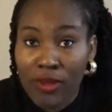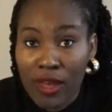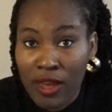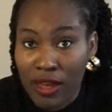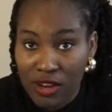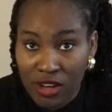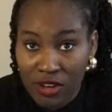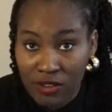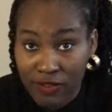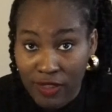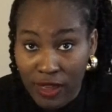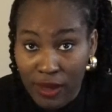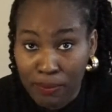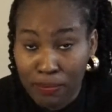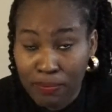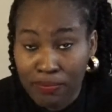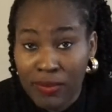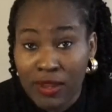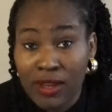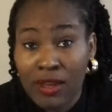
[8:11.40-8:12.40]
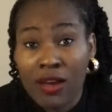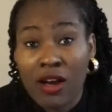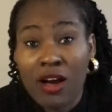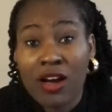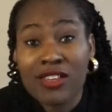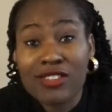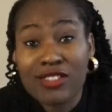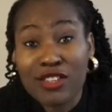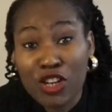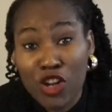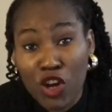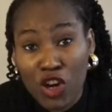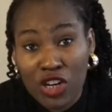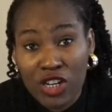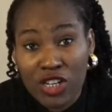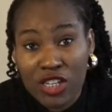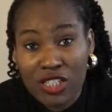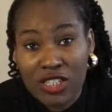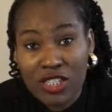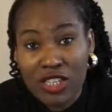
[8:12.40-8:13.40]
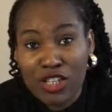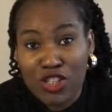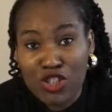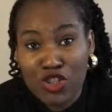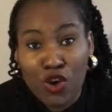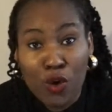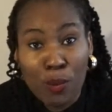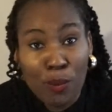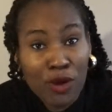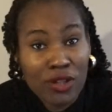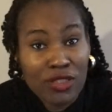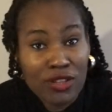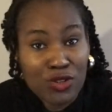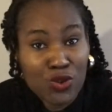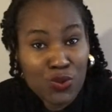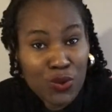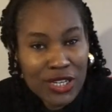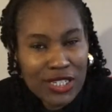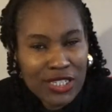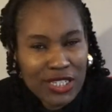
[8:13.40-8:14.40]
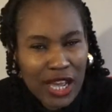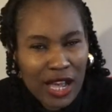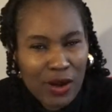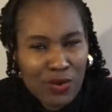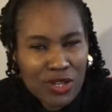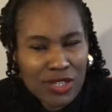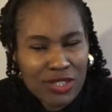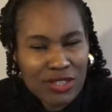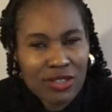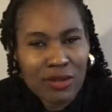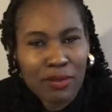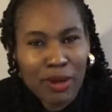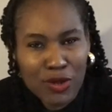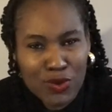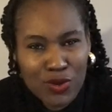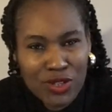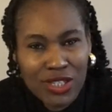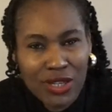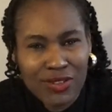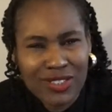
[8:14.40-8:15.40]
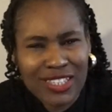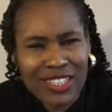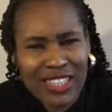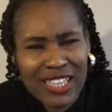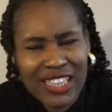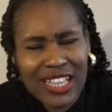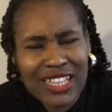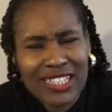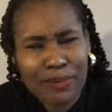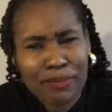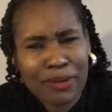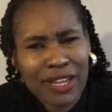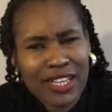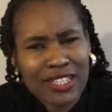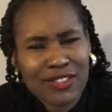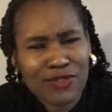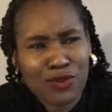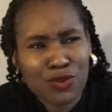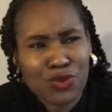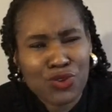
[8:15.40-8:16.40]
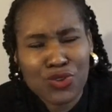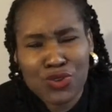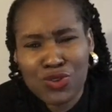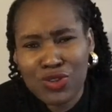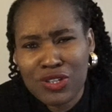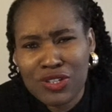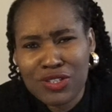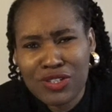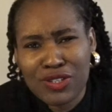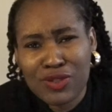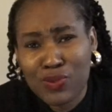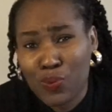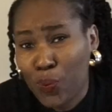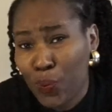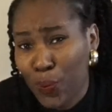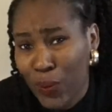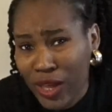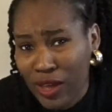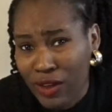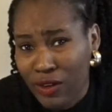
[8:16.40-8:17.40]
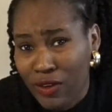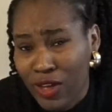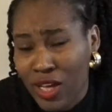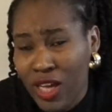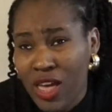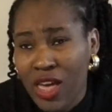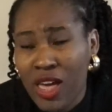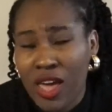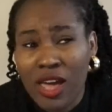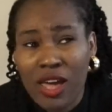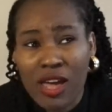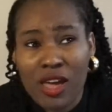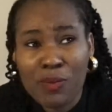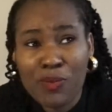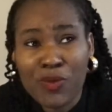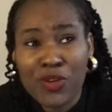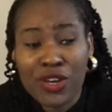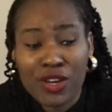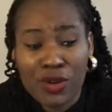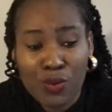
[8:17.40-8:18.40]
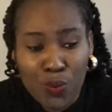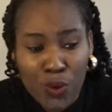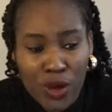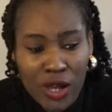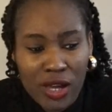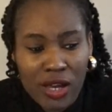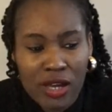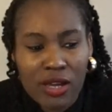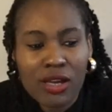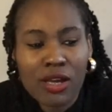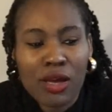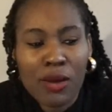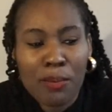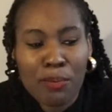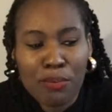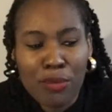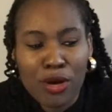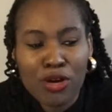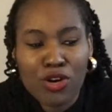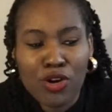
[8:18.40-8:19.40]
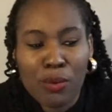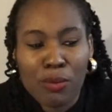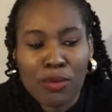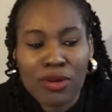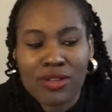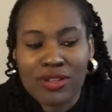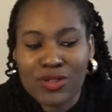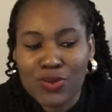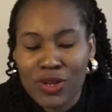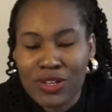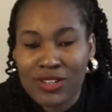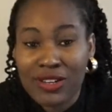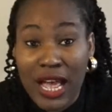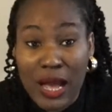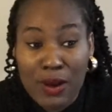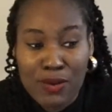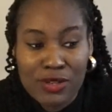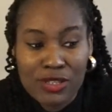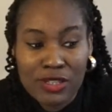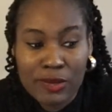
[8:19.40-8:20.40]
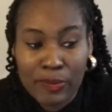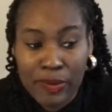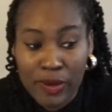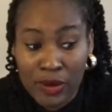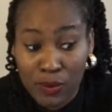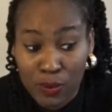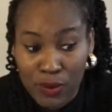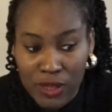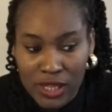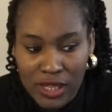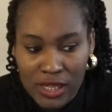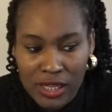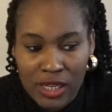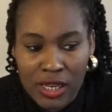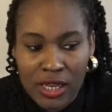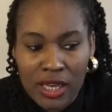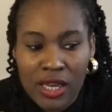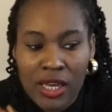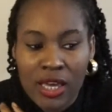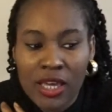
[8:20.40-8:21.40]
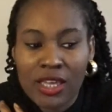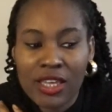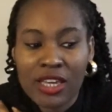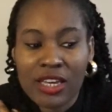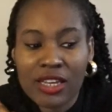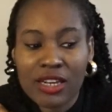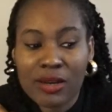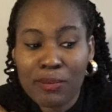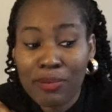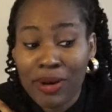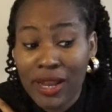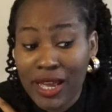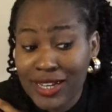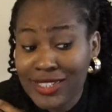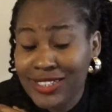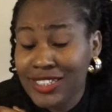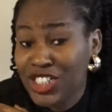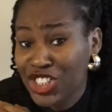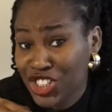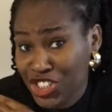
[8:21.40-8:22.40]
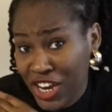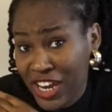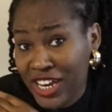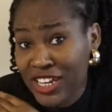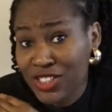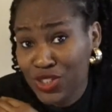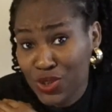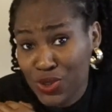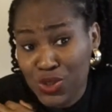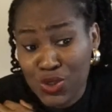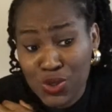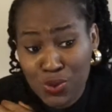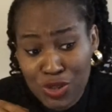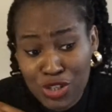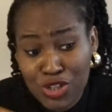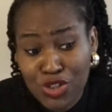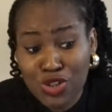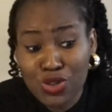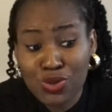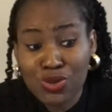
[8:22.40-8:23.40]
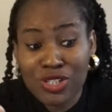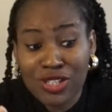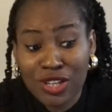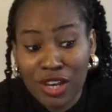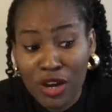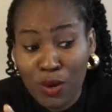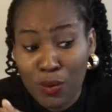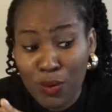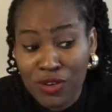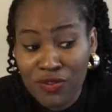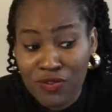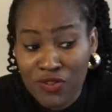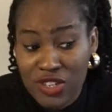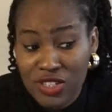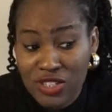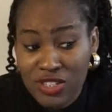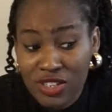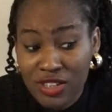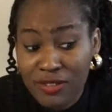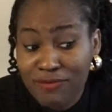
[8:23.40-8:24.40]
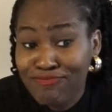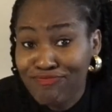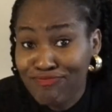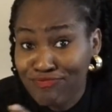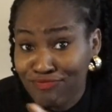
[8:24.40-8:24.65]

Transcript: any of them as long as it's not more than 20 hours, about 20 hours. I think that applies for students as well. You can work but not more than 20 hours per week. You can apply to change or switch to a tier 1 visa